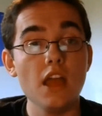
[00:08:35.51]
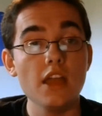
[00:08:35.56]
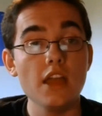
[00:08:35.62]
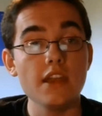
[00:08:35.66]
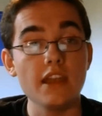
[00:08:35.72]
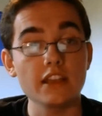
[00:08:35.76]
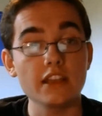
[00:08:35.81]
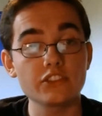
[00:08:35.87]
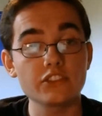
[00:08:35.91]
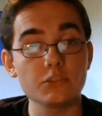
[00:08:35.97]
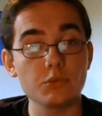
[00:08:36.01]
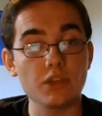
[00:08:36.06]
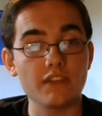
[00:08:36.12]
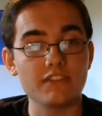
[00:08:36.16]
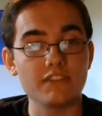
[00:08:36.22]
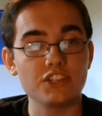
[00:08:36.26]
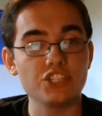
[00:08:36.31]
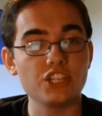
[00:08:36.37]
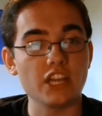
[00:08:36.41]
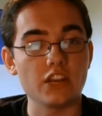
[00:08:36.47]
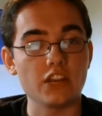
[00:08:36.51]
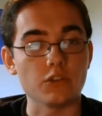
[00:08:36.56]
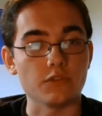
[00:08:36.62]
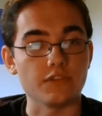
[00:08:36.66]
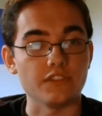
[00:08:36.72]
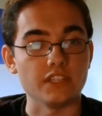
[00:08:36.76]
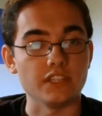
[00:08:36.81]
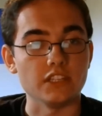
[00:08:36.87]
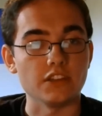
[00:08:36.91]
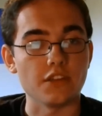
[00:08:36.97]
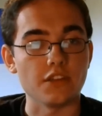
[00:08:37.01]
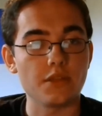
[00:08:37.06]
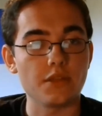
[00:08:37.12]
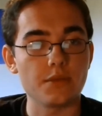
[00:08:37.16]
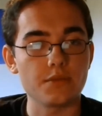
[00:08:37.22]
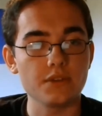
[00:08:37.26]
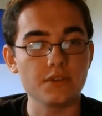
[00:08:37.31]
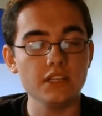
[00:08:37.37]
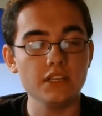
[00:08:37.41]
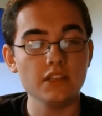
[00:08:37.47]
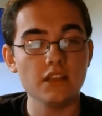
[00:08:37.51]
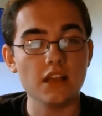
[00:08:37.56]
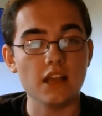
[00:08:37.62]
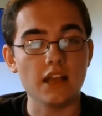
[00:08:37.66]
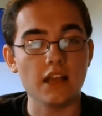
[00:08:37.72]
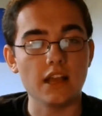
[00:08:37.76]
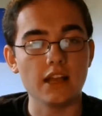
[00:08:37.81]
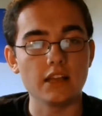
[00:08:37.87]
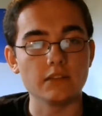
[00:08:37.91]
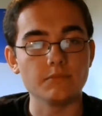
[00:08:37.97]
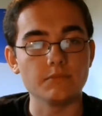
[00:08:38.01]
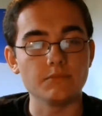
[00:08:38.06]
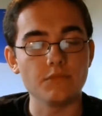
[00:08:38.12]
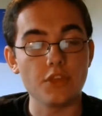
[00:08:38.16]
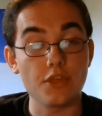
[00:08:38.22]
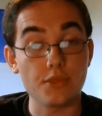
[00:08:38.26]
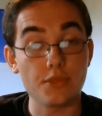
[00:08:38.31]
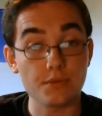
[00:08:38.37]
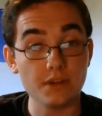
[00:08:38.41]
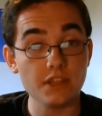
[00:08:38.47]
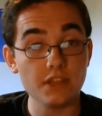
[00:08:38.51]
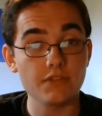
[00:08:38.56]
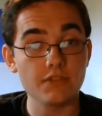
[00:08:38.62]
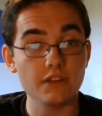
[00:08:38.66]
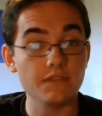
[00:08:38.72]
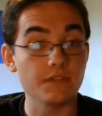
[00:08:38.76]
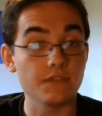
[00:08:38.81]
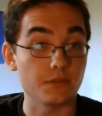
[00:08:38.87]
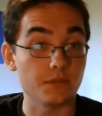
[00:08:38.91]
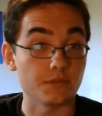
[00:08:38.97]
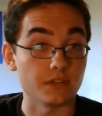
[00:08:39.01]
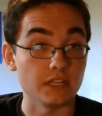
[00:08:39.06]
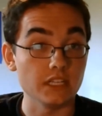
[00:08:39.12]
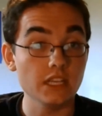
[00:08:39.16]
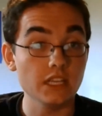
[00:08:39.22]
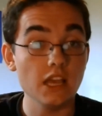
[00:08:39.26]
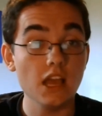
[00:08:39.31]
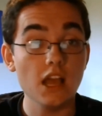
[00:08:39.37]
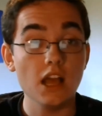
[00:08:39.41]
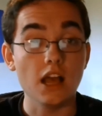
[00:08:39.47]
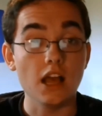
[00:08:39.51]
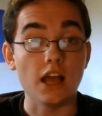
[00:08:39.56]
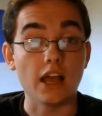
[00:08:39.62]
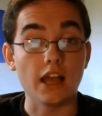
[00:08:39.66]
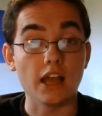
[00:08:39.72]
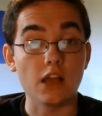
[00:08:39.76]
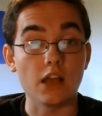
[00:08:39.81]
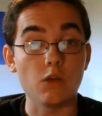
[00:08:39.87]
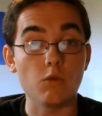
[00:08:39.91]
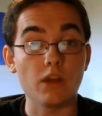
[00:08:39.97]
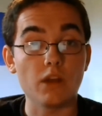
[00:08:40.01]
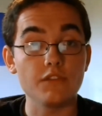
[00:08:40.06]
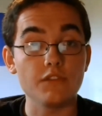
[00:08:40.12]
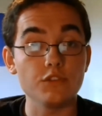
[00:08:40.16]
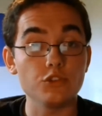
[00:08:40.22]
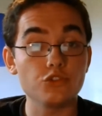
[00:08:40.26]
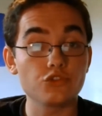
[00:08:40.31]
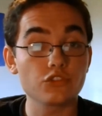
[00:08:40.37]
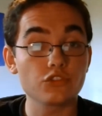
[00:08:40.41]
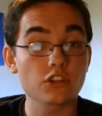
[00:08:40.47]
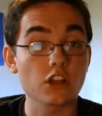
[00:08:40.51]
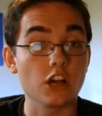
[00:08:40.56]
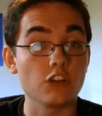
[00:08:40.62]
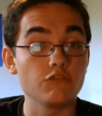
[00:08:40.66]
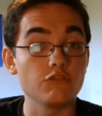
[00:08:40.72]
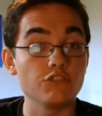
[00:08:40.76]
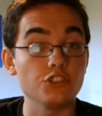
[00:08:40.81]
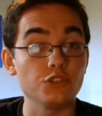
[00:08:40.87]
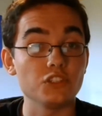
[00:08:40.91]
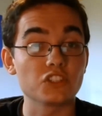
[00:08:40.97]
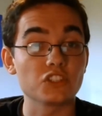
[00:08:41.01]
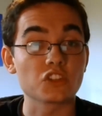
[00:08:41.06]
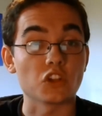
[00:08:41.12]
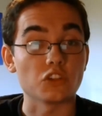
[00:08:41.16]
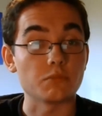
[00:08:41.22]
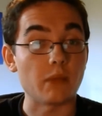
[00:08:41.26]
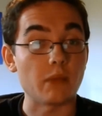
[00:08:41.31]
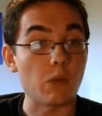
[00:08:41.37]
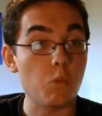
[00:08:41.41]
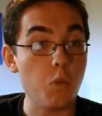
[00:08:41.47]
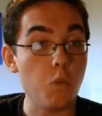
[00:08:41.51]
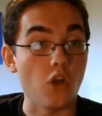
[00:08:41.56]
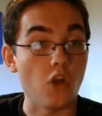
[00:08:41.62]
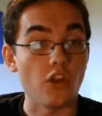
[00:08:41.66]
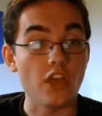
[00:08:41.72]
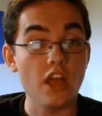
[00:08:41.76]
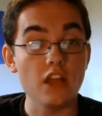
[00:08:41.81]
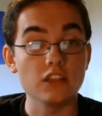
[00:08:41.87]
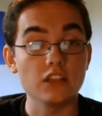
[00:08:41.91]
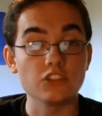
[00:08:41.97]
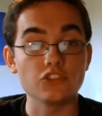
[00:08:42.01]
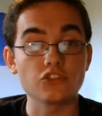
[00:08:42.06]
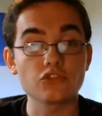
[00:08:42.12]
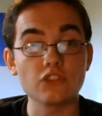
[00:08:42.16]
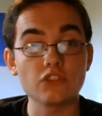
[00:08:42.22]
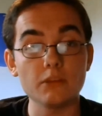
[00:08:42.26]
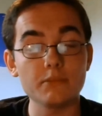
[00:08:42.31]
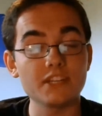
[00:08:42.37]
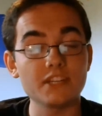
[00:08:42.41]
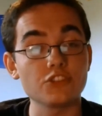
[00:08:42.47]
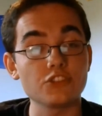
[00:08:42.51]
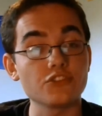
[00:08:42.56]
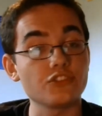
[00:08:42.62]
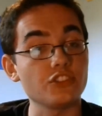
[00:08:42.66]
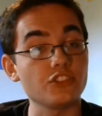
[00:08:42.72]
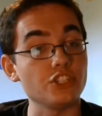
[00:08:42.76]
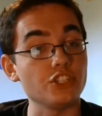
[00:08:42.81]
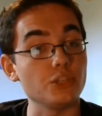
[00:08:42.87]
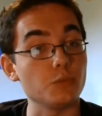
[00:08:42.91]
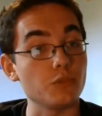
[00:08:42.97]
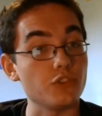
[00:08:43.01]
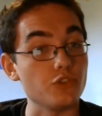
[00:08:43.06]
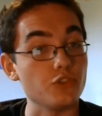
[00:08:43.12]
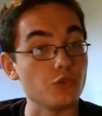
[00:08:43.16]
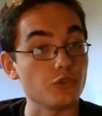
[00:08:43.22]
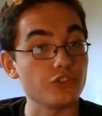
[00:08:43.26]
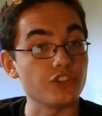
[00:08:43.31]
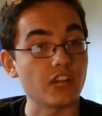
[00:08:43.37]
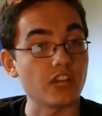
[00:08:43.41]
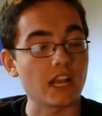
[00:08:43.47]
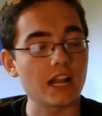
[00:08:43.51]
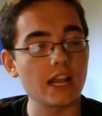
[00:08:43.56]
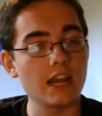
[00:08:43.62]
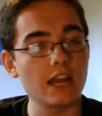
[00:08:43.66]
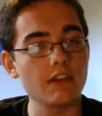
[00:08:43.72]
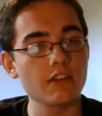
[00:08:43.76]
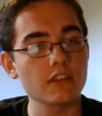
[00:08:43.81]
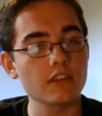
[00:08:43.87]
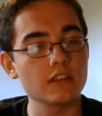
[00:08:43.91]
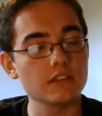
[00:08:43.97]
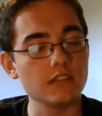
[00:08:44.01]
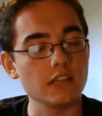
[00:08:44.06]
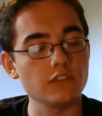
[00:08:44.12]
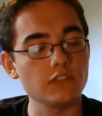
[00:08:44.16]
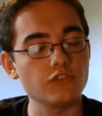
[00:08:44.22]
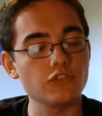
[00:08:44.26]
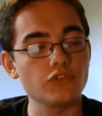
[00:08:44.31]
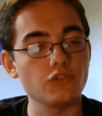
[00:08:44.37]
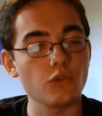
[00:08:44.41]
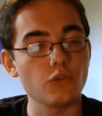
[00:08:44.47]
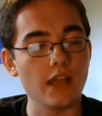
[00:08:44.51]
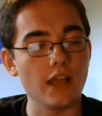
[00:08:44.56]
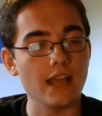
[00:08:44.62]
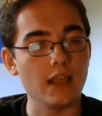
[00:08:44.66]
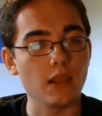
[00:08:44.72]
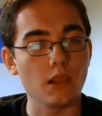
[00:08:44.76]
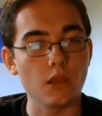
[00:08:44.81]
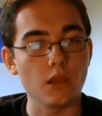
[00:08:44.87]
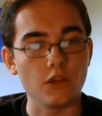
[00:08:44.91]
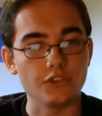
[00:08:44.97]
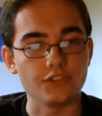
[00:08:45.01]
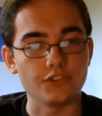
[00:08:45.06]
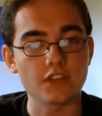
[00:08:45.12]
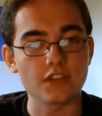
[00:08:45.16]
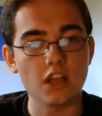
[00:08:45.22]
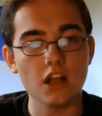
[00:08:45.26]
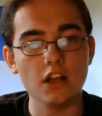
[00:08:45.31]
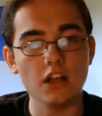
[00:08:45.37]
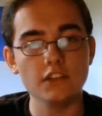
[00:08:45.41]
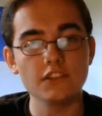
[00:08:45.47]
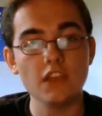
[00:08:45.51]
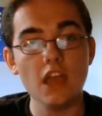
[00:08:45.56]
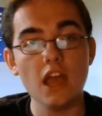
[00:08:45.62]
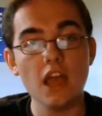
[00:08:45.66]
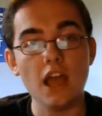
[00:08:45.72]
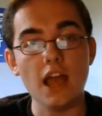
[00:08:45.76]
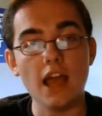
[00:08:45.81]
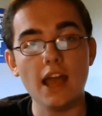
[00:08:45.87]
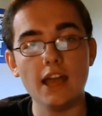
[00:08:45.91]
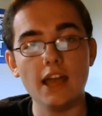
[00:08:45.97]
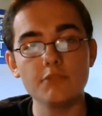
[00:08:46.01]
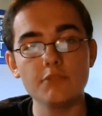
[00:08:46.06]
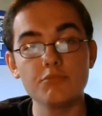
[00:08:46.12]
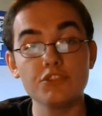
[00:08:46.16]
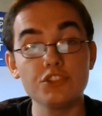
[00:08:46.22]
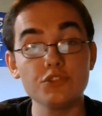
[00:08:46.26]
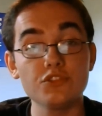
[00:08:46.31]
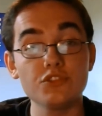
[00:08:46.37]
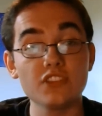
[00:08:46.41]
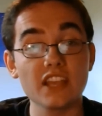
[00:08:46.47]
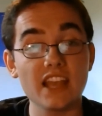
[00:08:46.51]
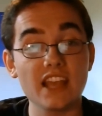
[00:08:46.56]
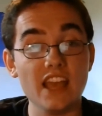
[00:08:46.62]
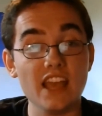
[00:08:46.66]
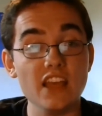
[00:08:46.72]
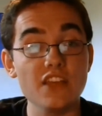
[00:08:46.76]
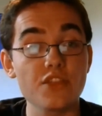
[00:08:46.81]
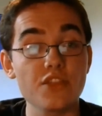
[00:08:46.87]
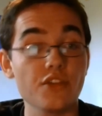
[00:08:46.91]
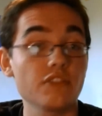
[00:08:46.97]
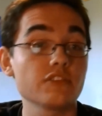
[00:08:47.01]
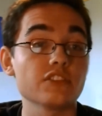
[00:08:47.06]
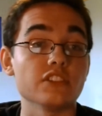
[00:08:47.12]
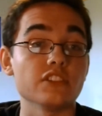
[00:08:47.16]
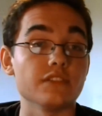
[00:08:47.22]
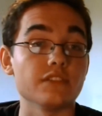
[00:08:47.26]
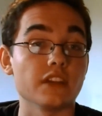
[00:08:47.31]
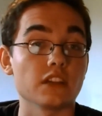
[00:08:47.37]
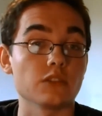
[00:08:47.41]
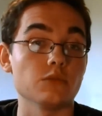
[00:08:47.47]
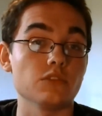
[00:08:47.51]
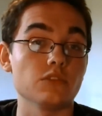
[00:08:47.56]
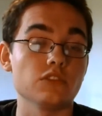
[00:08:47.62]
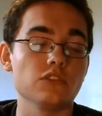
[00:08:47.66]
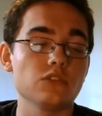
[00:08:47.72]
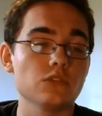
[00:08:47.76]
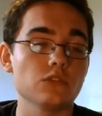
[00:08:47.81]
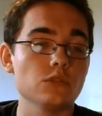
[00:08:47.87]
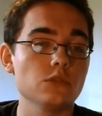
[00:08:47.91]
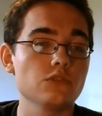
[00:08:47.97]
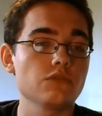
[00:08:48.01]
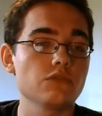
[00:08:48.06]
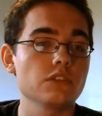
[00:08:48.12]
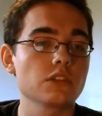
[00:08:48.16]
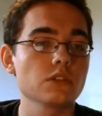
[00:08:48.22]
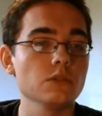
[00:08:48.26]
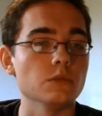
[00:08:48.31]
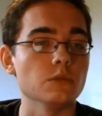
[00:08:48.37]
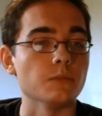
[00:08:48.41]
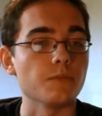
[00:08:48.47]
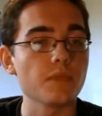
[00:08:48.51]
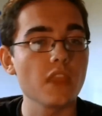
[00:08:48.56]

Next up, we have a Shadow Fiend, 3/3 for 3. Whenever you draw a card, reduce its cost by 1. This is great potential synergy with the Northshire Cleric that tends to draw a lot of cards, and producing a Thorson effect, which is always really cool.